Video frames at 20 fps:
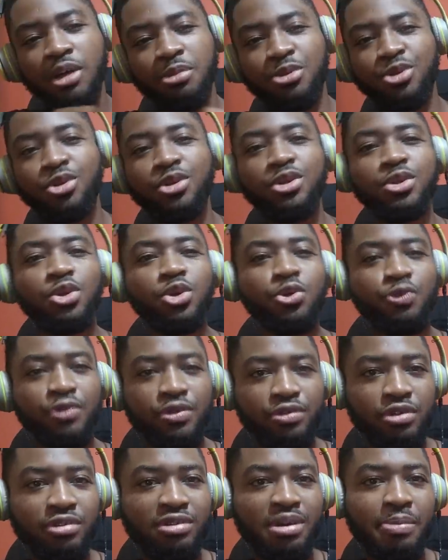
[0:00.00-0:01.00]
I'm sunning all your
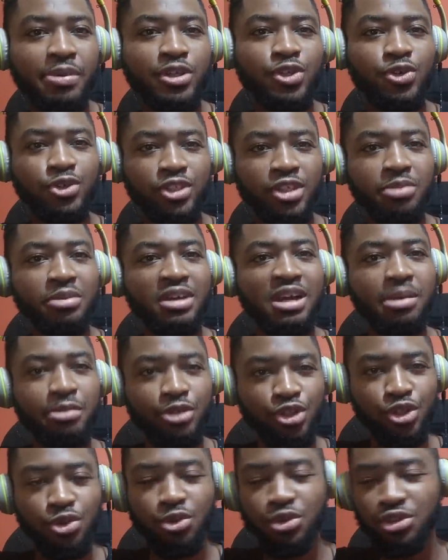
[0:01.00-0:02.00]
favorite rappers because they be
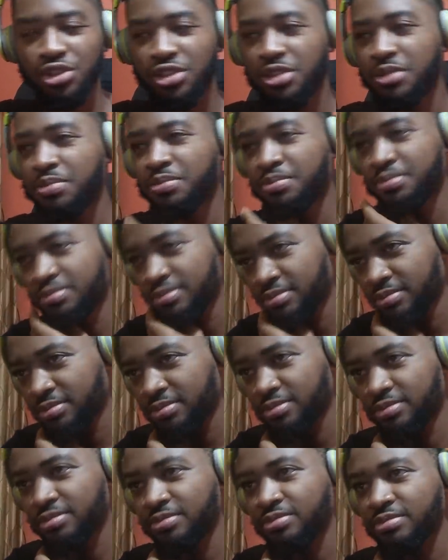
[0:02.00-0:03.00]
amateurs. Addiction
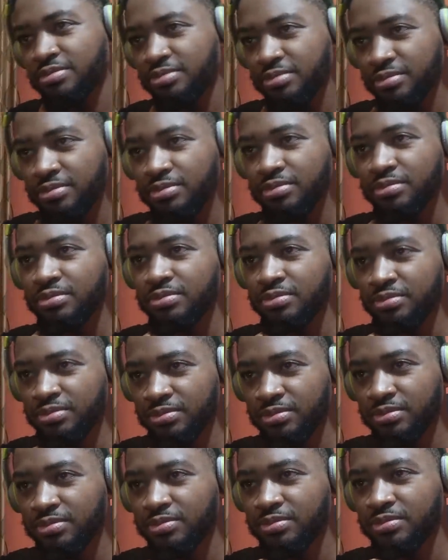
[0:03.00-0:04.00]
for money started in
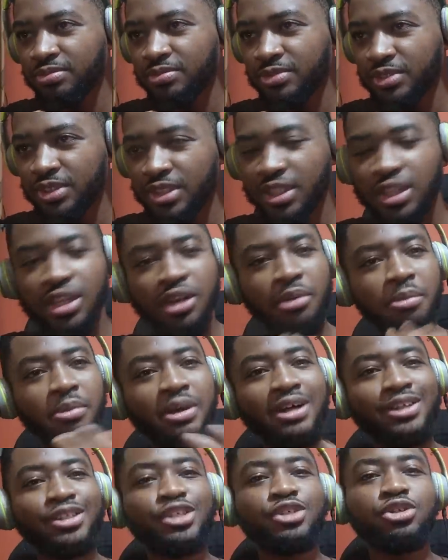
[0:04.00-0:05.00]
the fifth grade.
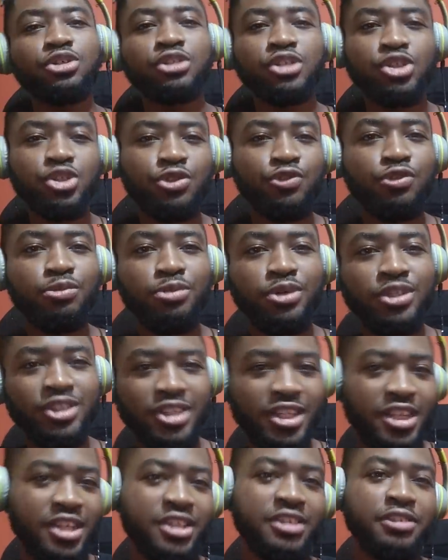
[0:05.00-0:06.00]
My addiction for money
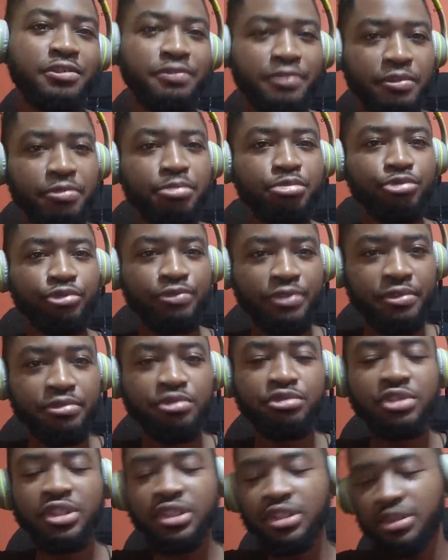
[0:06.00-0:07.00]
started in the fifth,
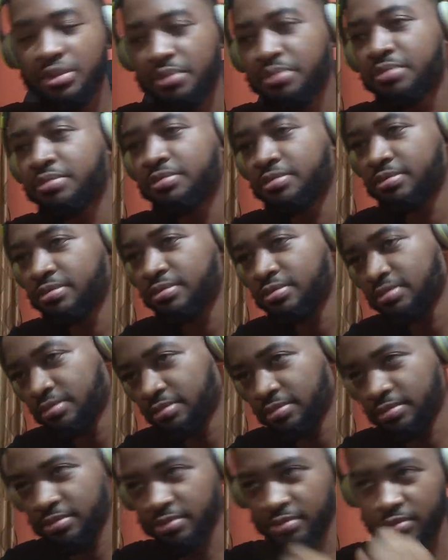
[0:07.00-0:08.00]
fifth grade. He told my
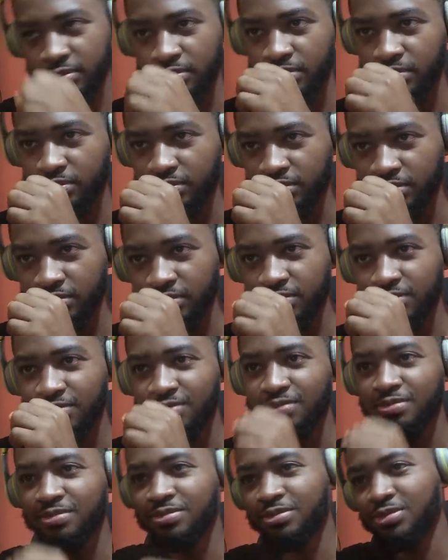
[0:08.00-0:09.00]
teacher when I grow
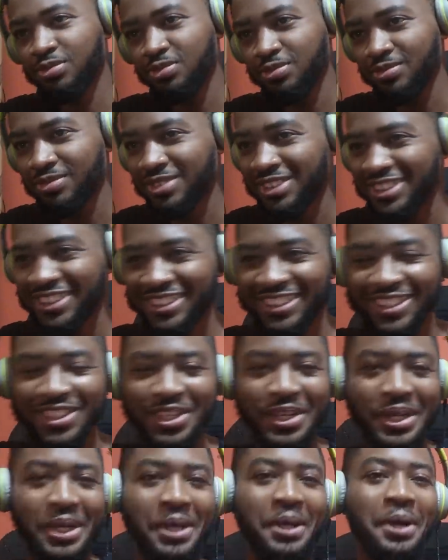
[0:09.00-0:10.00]
up, I just want to get
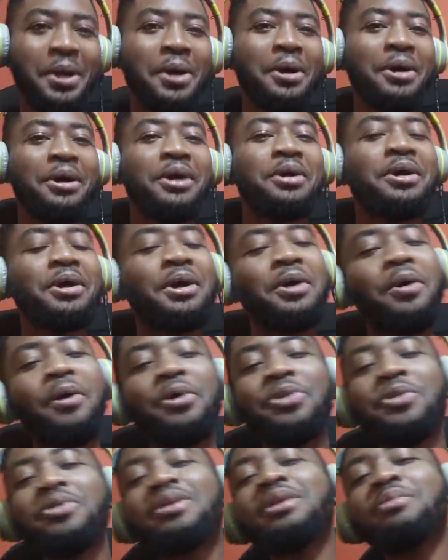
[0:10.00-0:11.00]
paid.
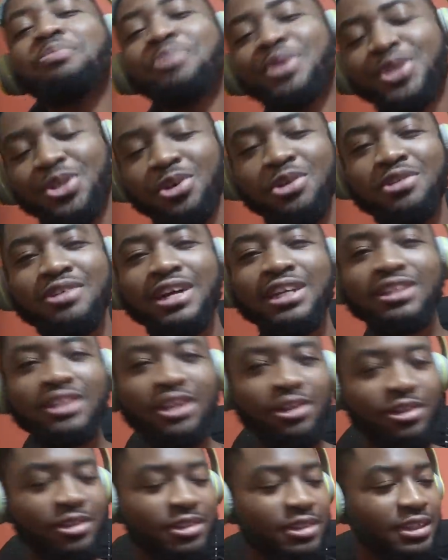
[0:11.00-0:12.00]
You know what I'm picturing right
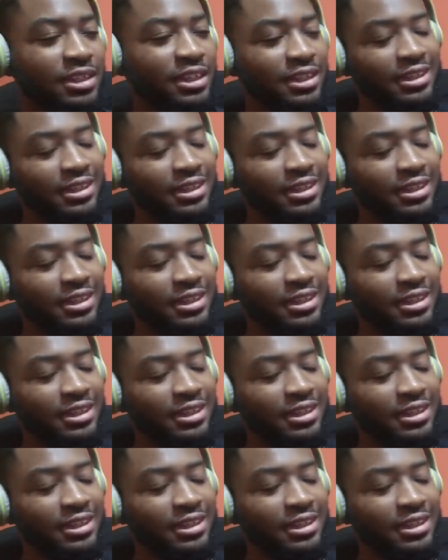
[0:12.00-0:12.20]
now?